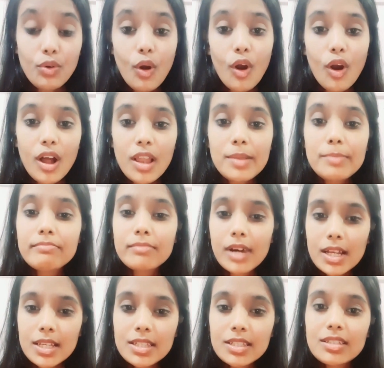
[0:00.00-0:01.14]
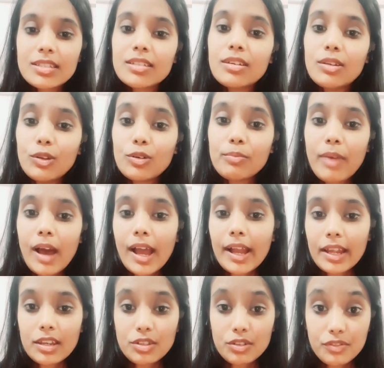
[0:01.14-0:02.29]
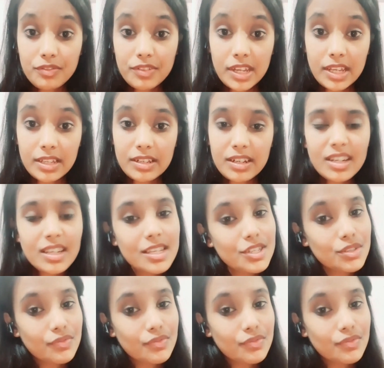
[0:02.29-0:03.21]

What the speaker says: all must look back at your failure at least